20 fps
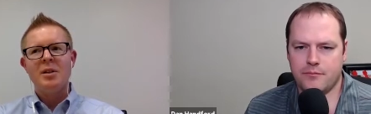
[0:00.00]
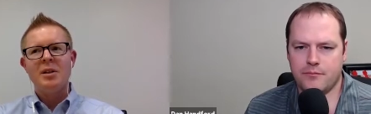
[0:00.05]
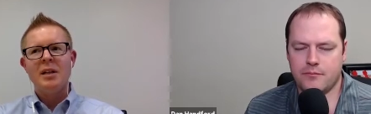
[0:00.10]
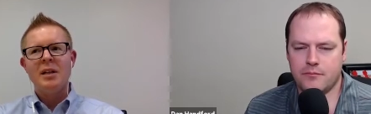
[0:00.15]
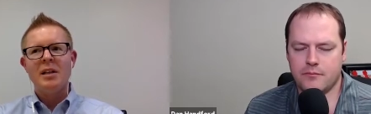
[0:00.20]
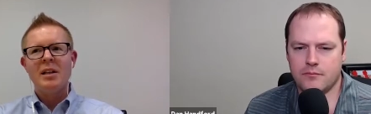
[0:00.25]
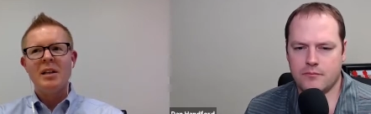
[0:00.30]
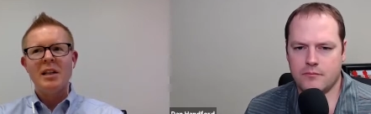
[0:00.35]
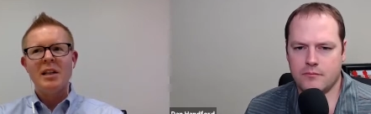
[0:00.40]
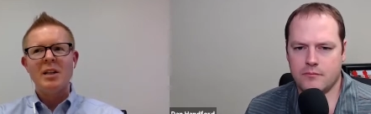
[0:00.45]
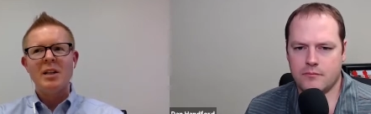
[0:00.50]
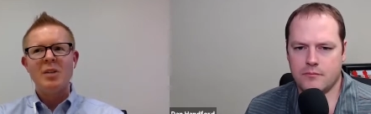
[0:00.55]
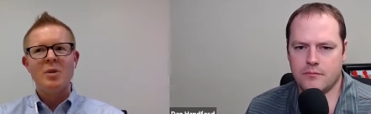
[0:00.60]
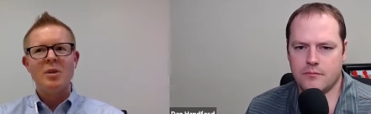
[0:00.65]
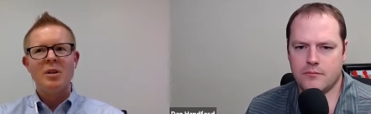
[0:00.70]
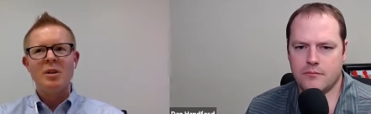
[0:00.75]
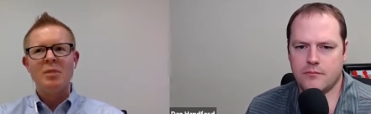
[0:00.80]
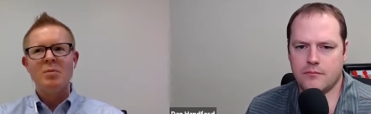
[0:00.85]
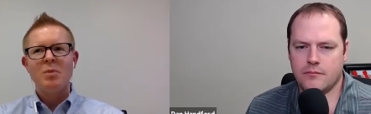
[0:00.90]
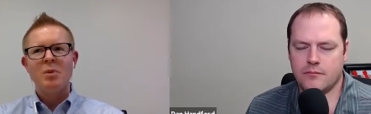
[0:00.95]
Speaker 1: and
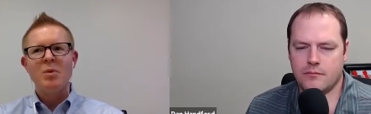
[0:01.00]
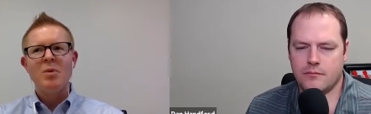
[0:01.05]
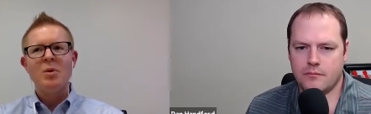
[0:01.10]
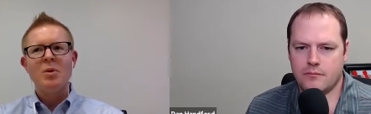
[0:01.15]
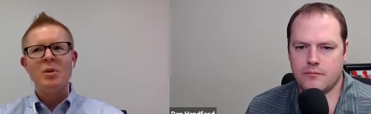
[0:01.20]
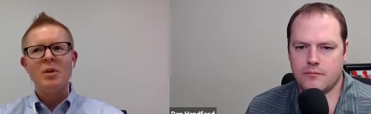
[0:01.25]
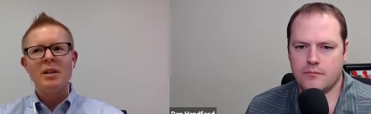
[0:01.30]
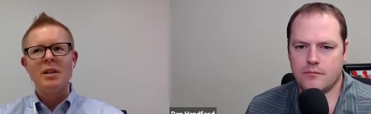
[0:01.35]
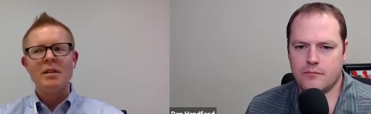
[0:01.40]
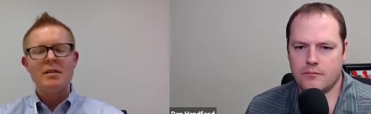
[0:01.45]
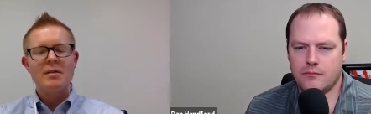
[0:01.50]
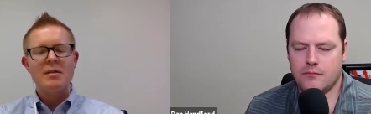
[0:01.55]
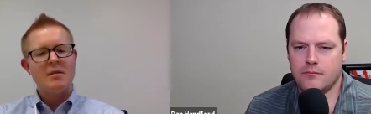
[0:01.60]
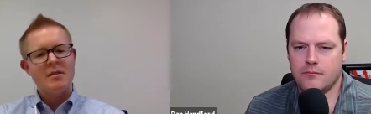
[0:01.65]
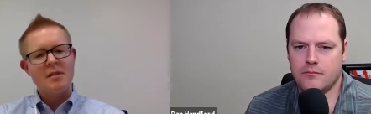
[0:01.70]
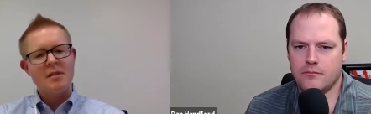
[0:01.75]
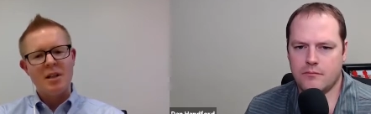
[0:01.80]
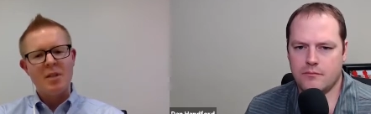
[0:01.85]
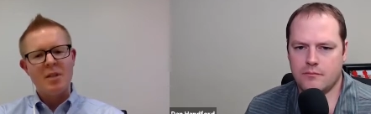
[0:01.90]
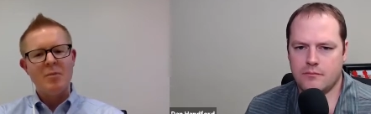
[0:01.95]
liquid a pool as
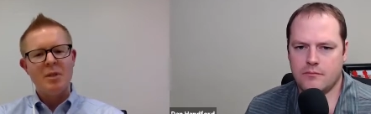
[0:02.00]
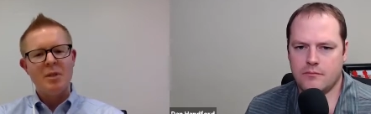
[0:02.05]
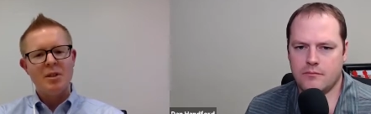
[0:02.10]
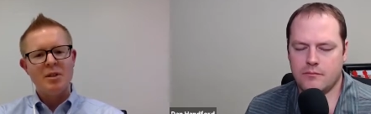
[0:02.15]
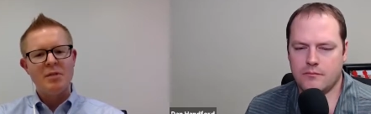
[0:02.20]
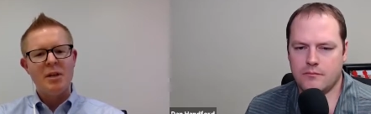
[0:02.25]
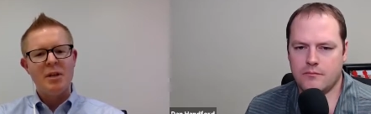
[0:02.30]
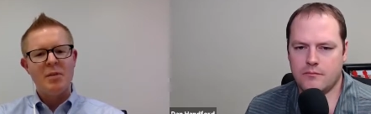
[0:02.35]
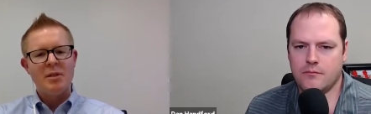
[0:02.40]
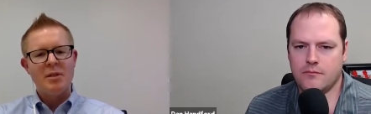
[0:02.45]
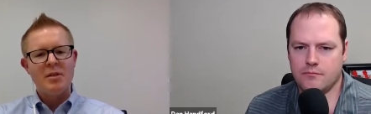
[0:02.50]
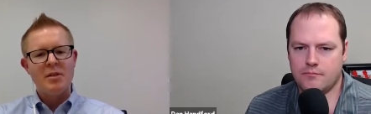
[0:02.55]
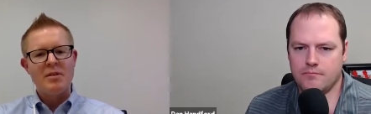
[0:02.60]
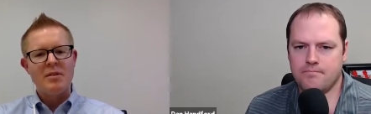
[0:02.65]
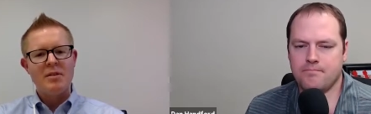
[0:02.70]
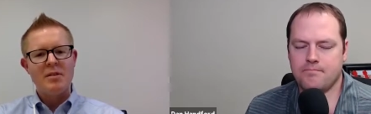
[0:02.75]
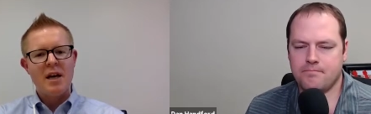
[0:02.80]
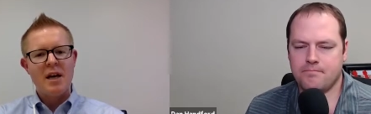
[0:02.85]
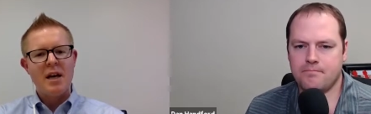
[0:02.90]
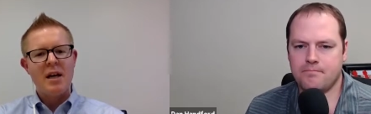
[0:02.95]
on the multifamily
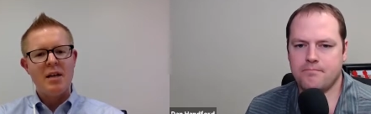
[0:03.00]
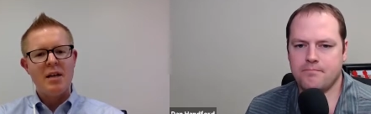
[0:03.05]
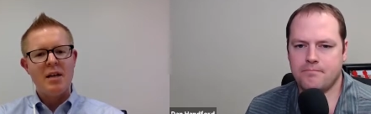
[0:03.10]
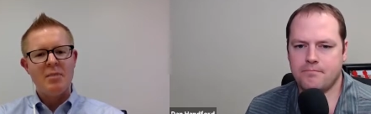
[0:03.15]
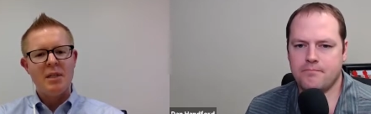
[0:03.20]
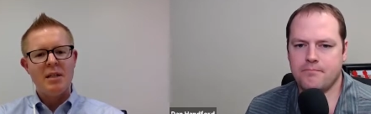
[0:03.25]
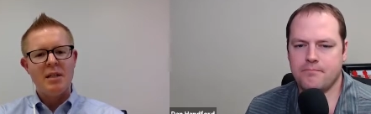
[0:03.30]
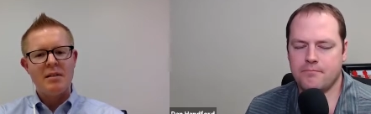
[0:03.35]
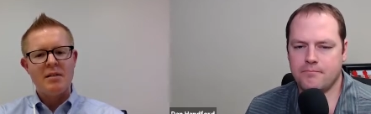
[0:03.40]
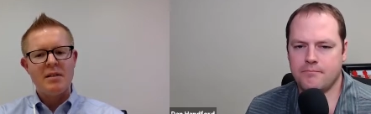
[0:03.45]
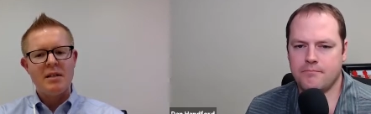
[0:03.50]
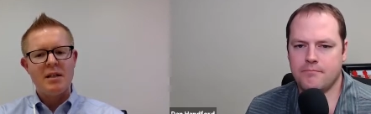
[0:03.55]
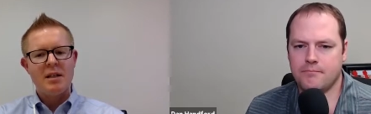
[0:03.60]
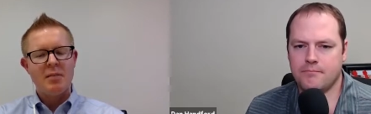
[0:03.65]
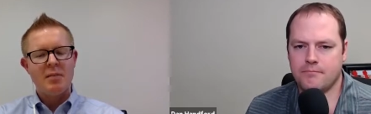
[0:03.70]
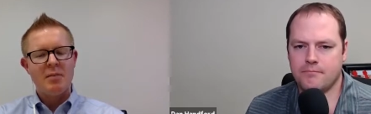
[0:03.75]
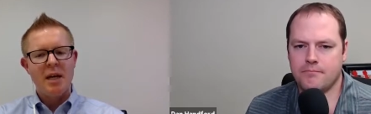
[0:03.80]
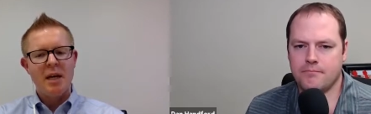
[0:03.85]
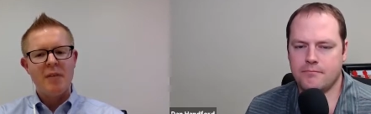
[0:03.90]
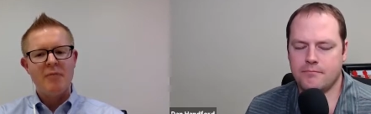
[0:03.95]
side. But
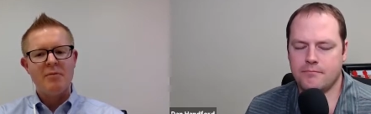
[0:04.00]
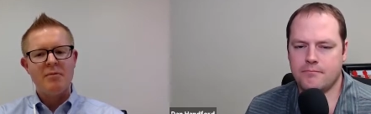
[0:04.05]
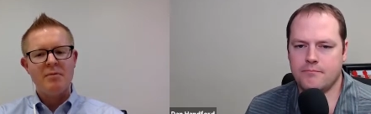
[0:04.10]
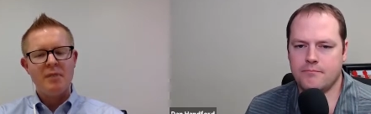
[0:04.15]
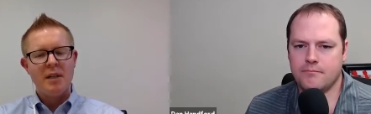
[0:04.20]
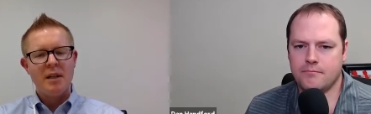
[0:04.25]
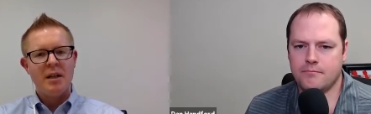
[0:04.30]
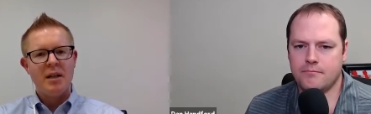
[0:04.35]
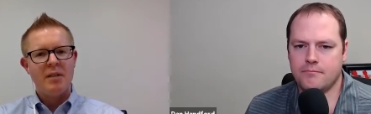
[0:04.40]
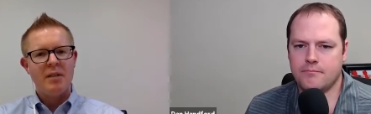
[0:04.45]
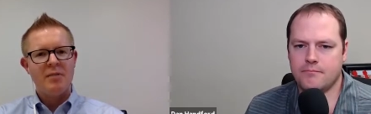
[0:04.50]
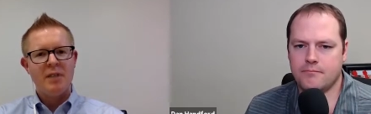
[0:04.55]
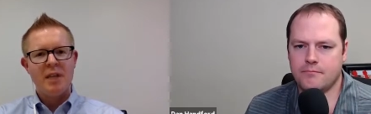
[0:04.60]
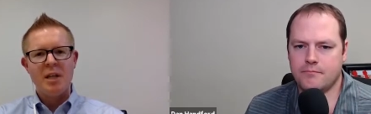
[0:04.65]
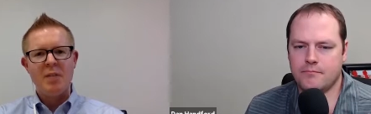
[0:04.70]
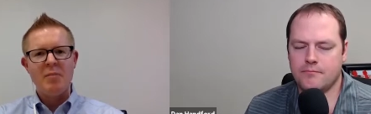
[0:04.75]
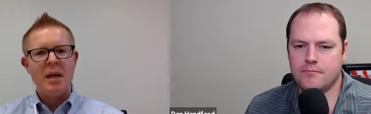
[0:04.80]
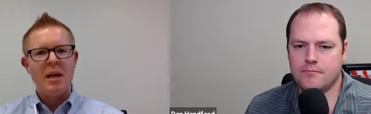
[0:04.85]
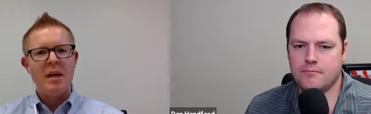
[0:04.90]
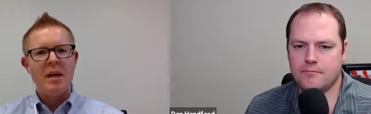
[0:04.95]
um, yeah, uh, Fannie
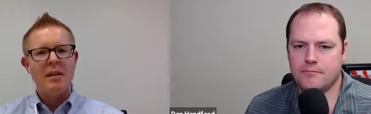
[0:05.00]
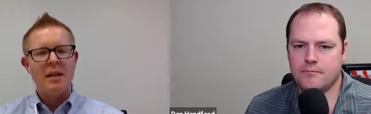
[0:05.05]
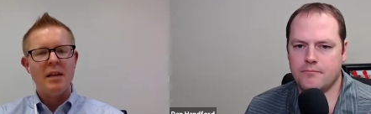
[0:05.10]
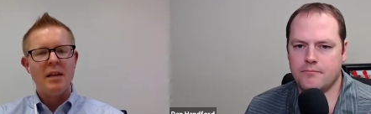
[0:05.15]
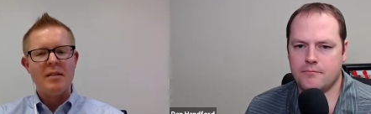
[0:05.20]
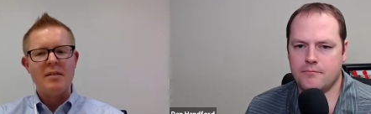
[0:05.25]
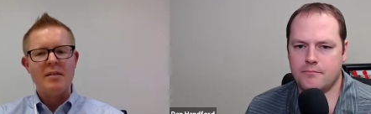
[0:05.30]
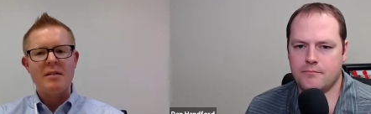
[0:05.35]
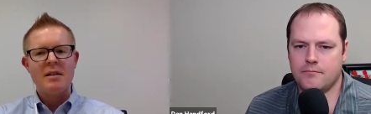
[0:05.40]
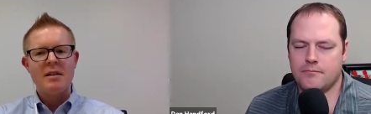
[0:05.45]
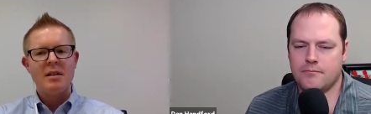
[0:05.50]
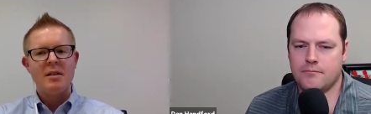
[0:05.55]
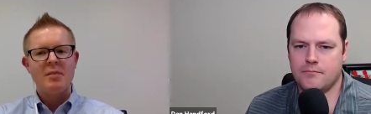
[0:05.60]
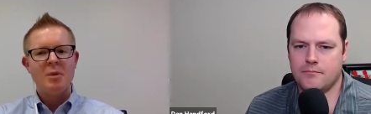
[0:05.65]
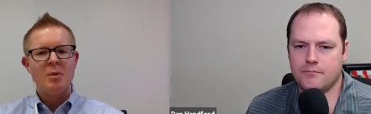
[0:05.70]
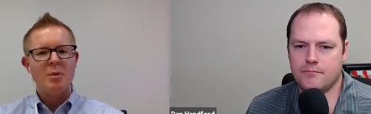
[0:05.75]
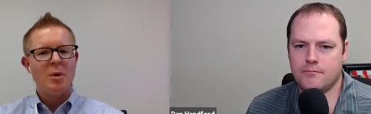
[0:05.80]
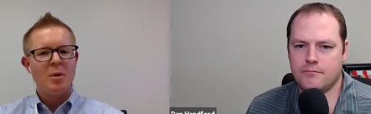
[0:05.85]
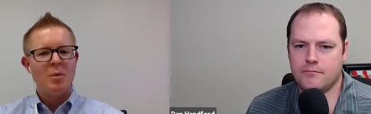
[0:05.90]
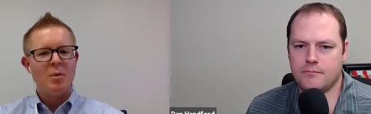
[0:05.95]
Mae lends on
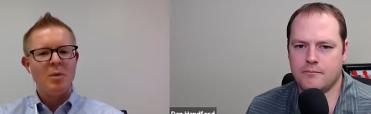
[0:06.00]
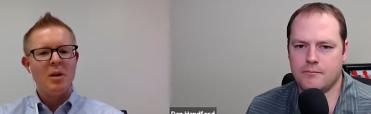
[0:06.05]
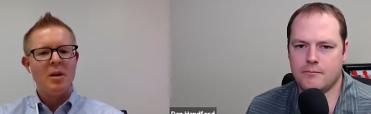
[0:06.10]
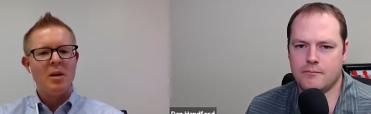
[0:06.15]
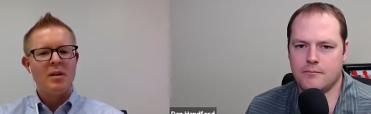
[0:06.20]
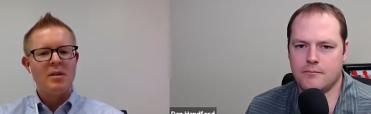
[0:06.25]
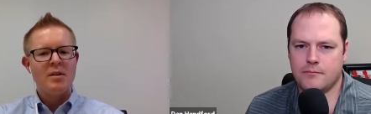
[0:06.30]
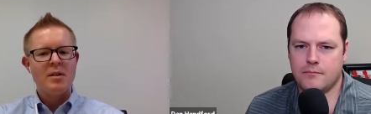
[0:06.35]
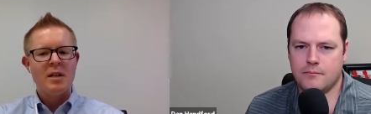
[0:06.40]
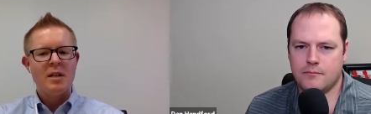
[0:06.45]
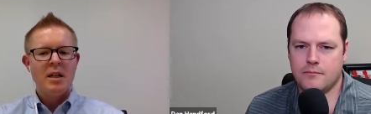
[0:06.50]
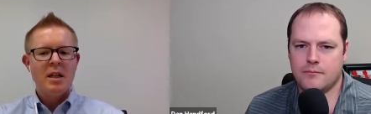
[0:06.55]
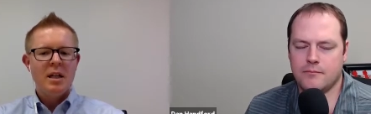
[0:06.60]
mobile home parks.